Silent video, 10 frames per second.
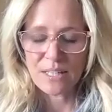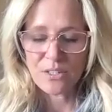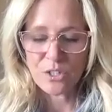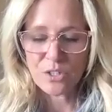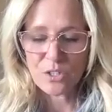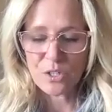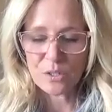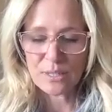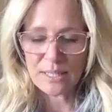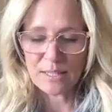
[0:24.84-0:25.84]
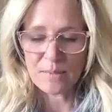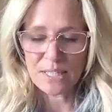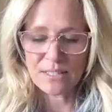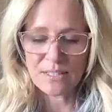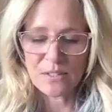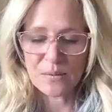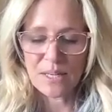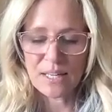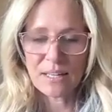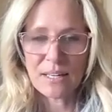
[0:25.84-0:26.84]
pay attention to your alignment.
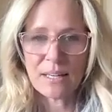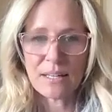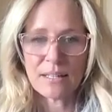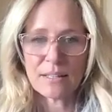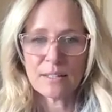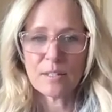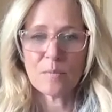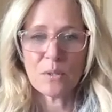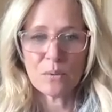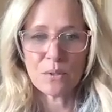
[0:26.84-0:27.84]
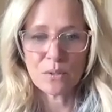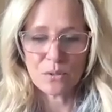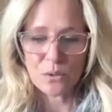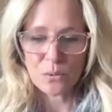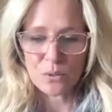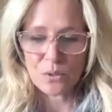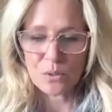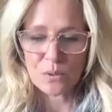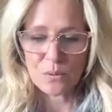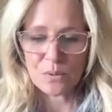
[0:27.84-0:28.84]
So, head and neck in alignment with your
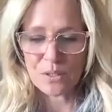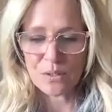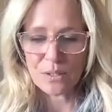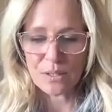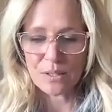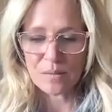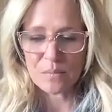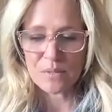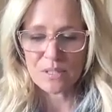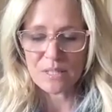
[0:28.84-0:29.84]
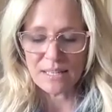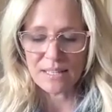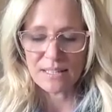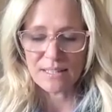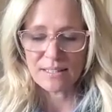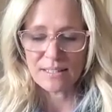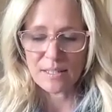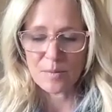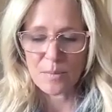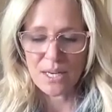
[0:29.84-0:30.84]
torso and your arms
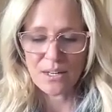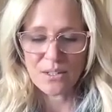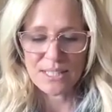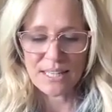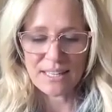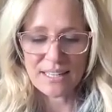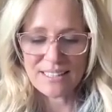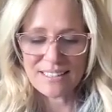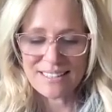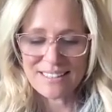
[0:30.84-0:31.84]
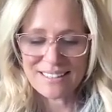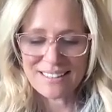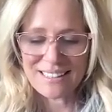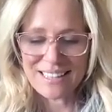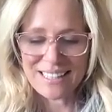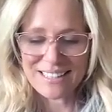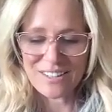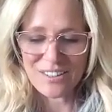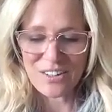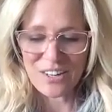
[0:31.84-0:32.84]
down by your sides,
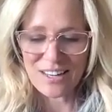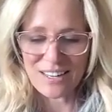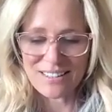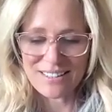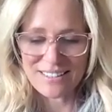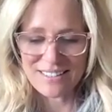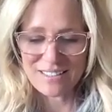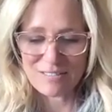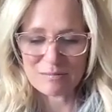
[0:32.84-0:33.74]
legs uncrossed.